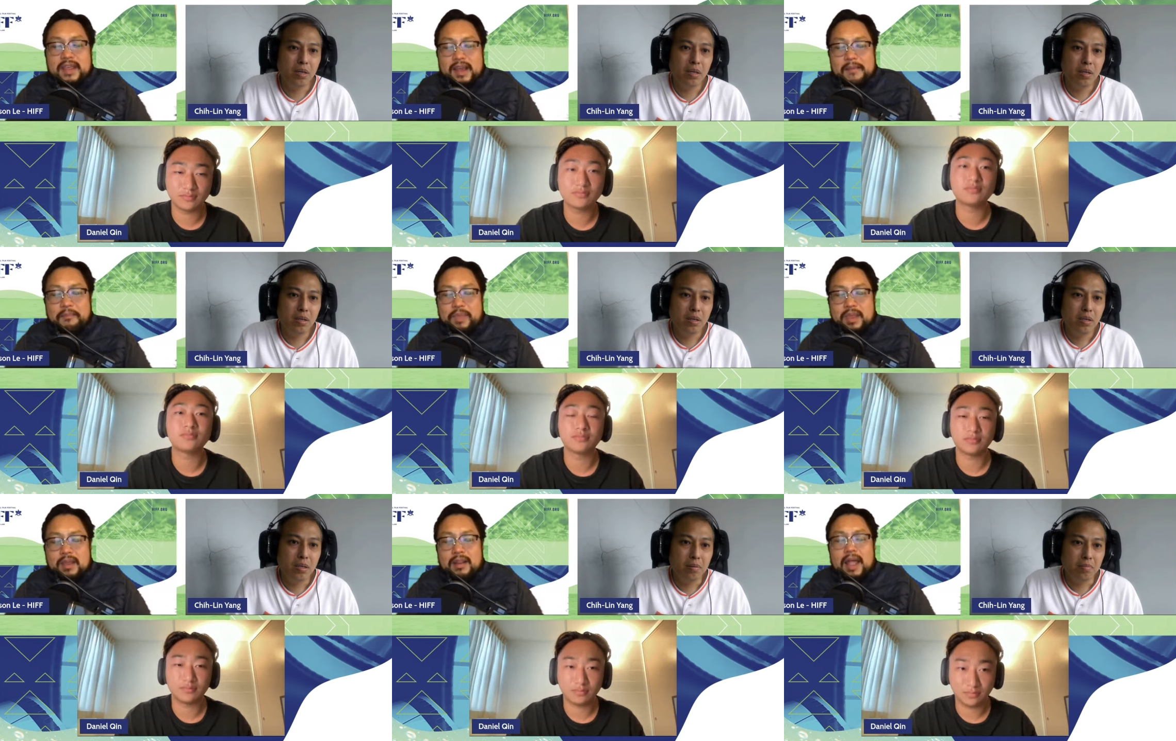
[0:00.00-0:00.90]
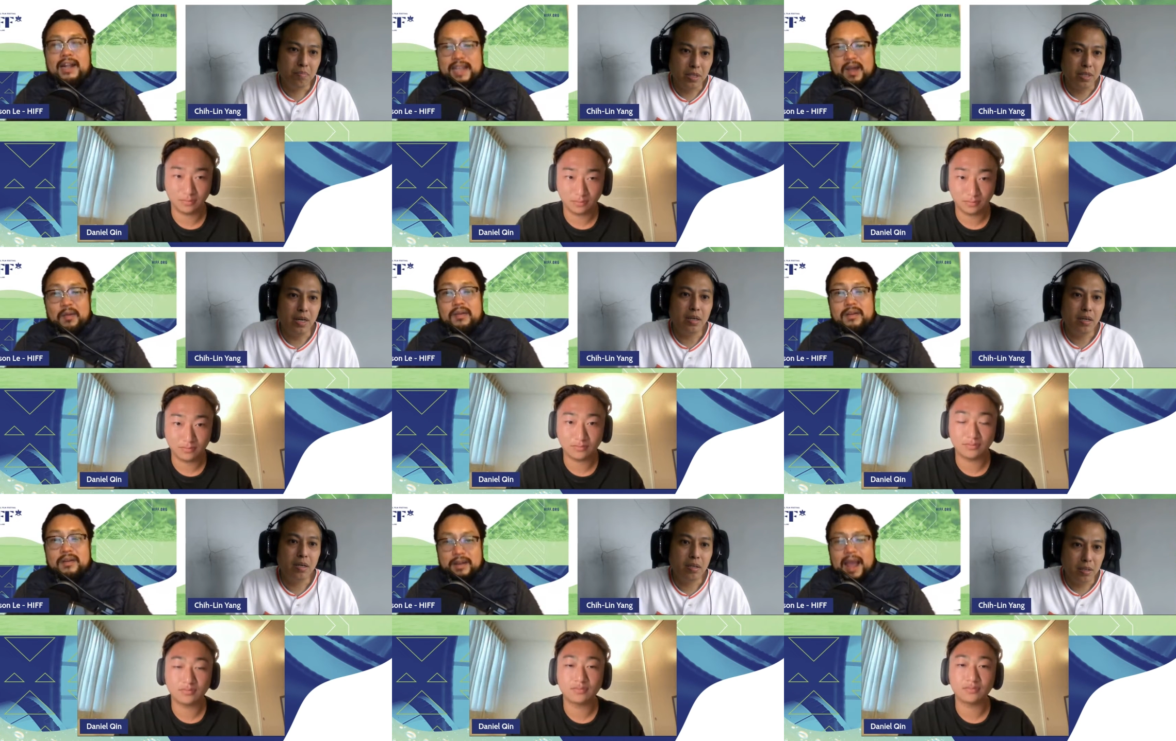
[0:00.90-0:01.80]
Speaker 1: um, lockdown. Yeah.
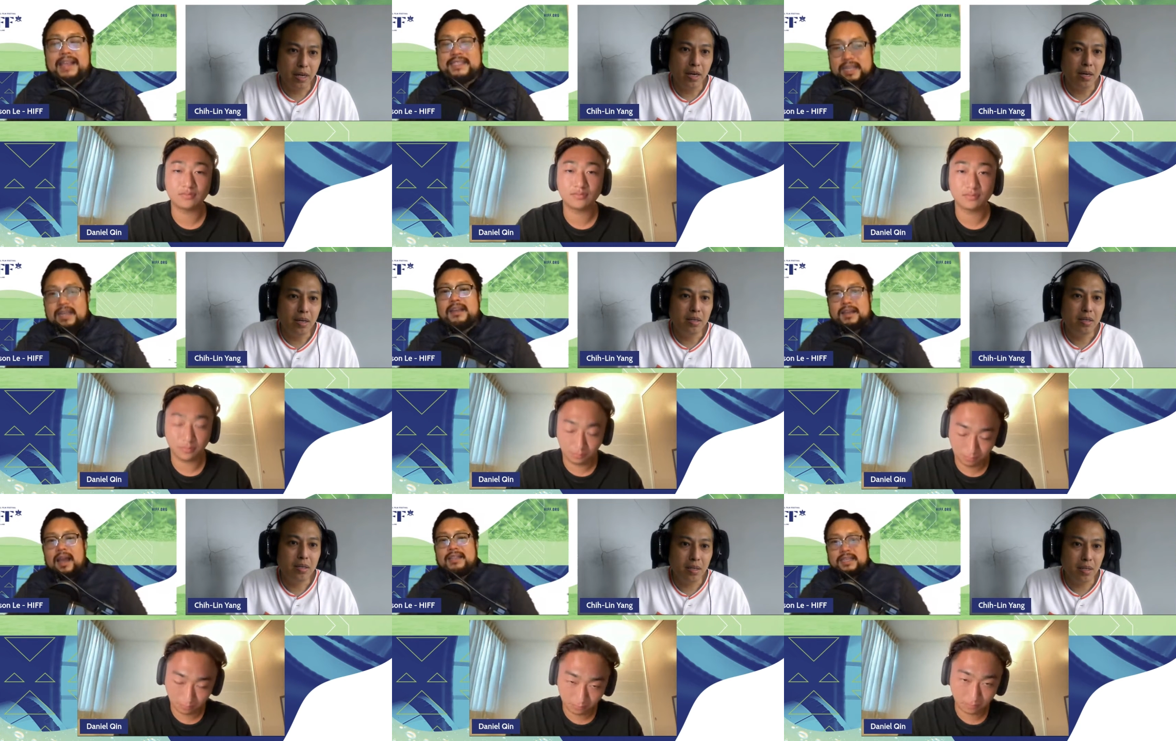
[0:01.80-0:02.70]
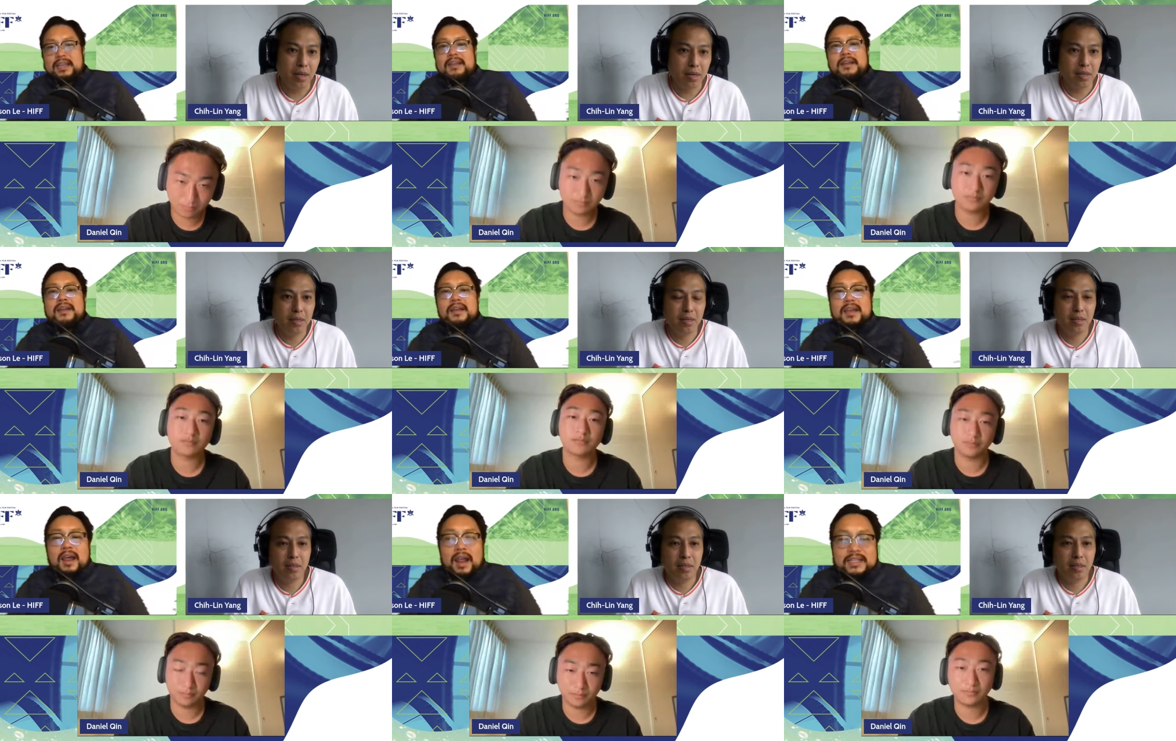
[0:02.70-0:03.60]
I yeah. see. I see.
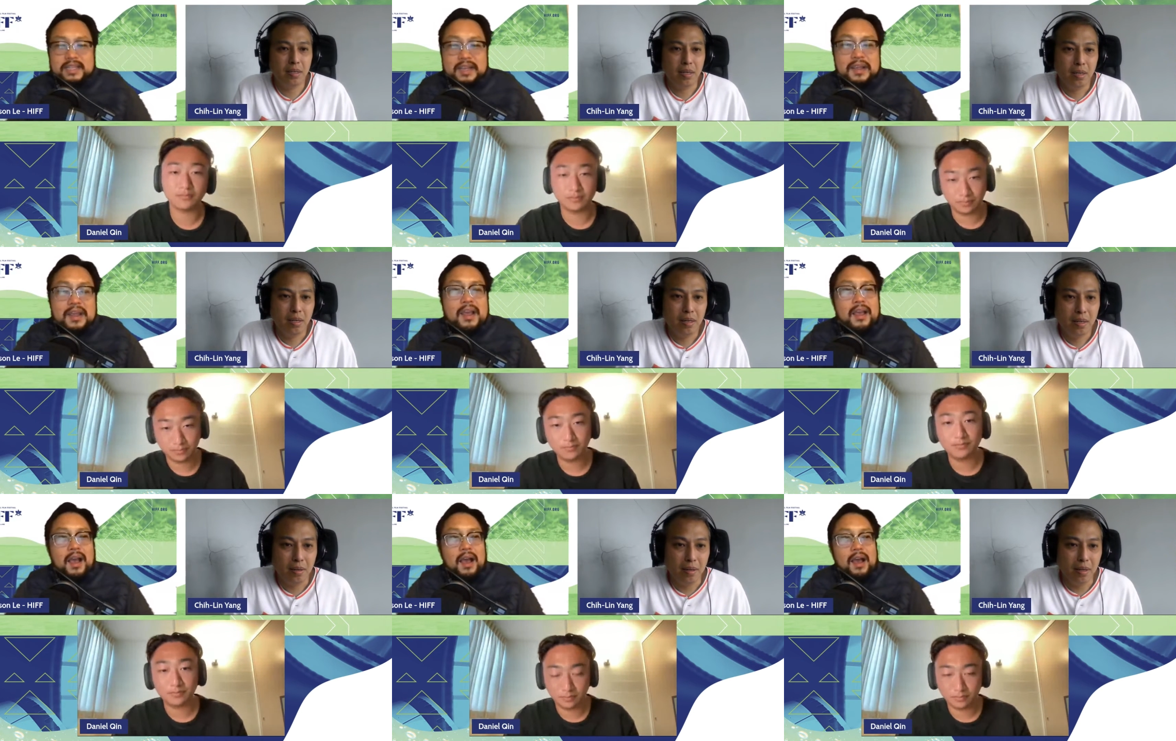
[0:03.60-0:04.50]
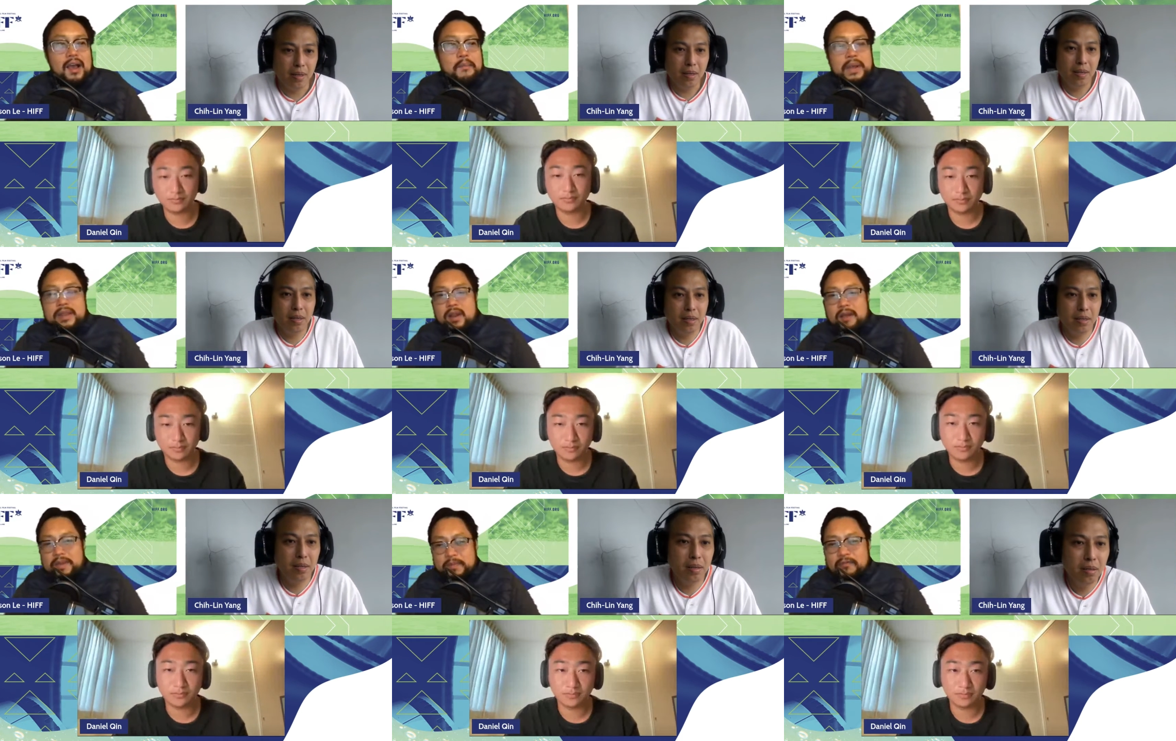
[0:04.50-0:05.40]
I see. Uh-huh. Uh, but you know, I
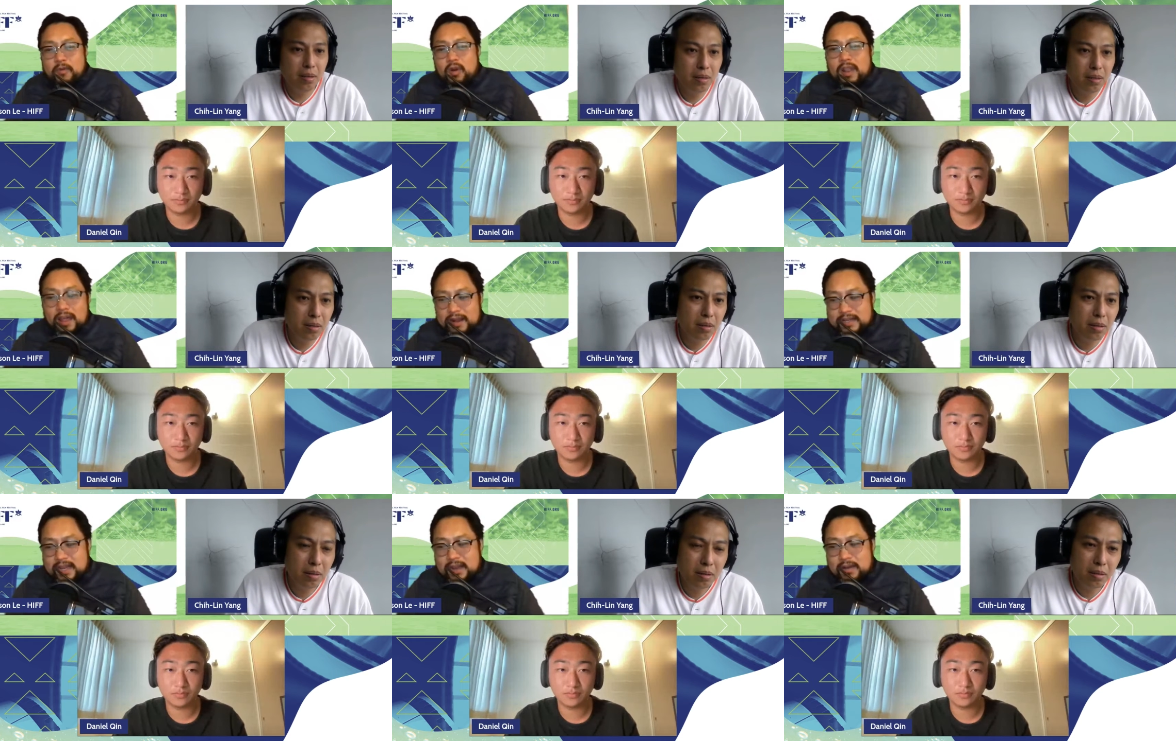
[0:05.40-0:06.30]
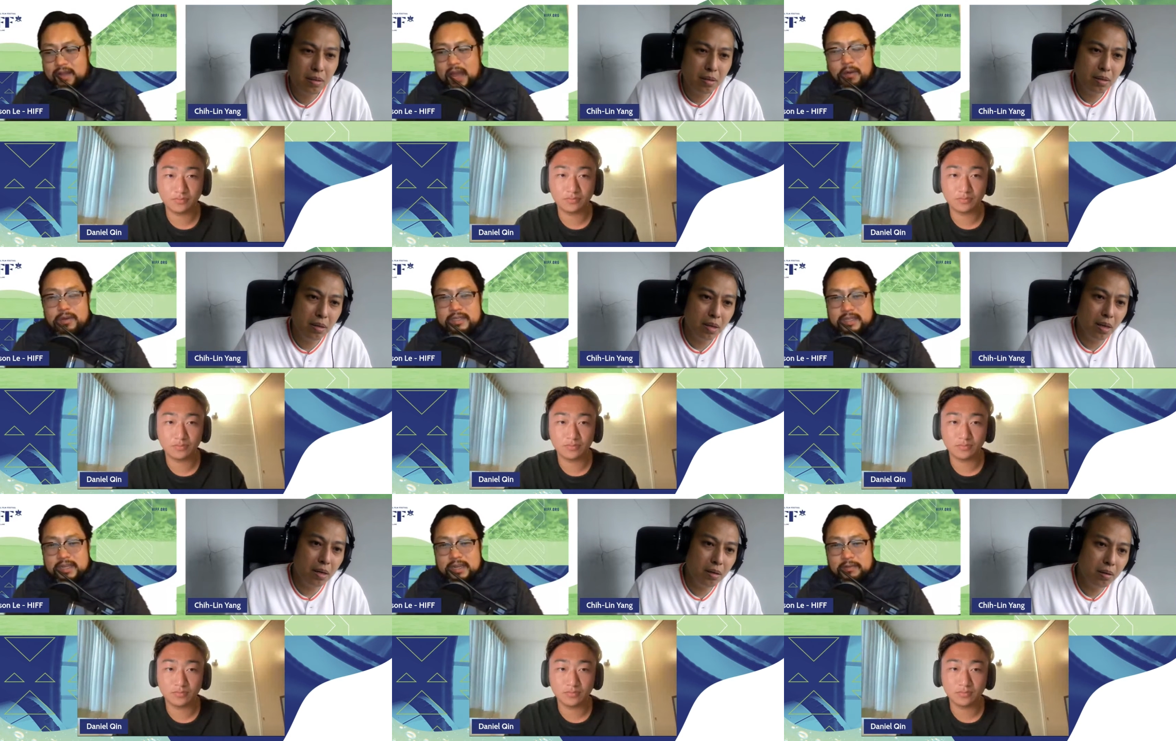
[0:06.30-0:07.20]
mean, before the lockdown, how was
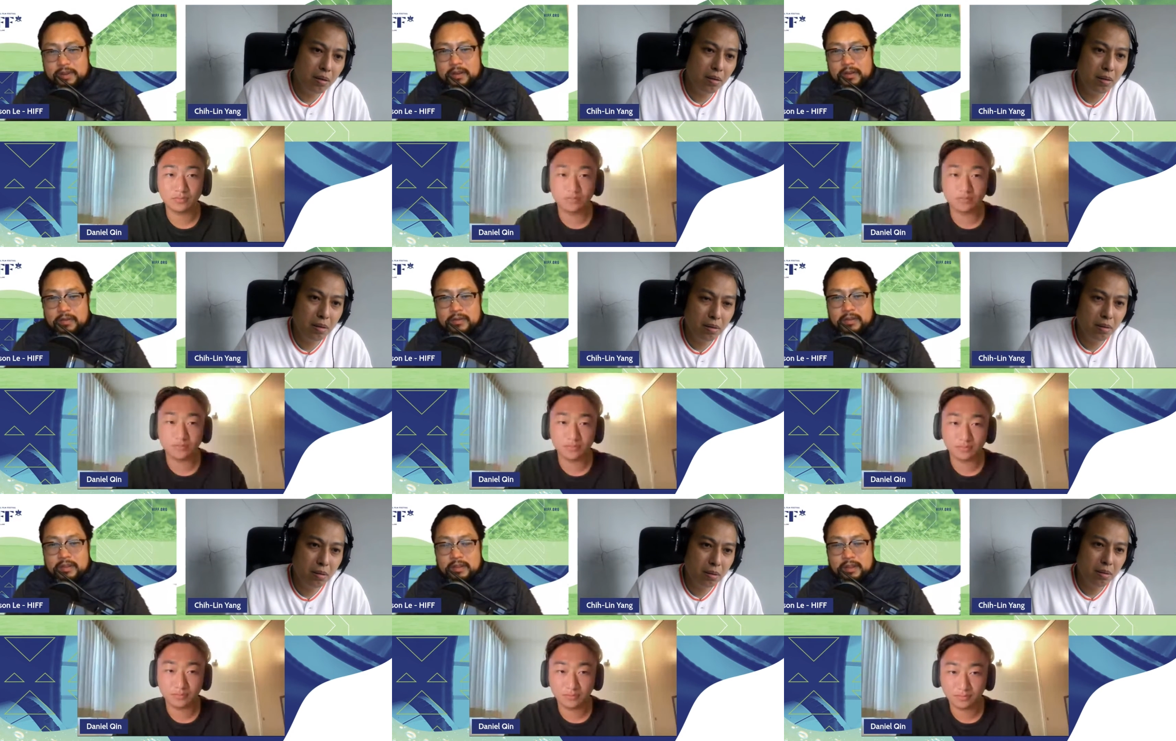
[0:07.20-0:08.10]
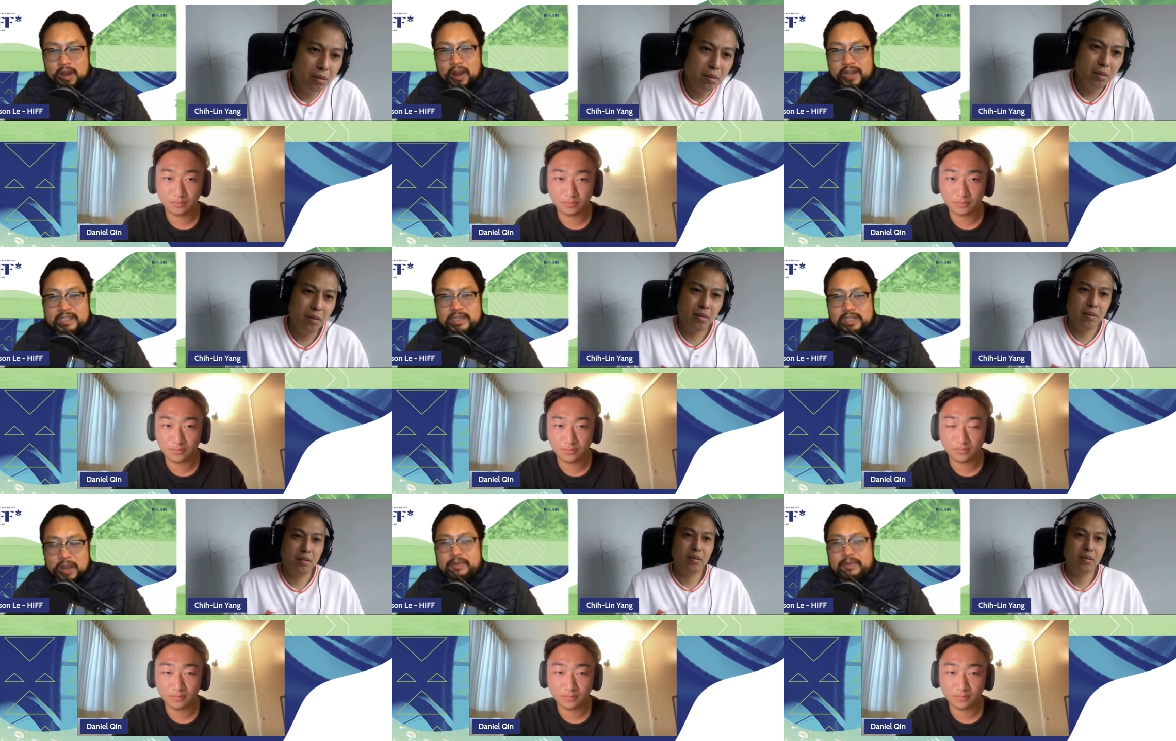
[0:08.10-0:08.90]
the the audience? I'm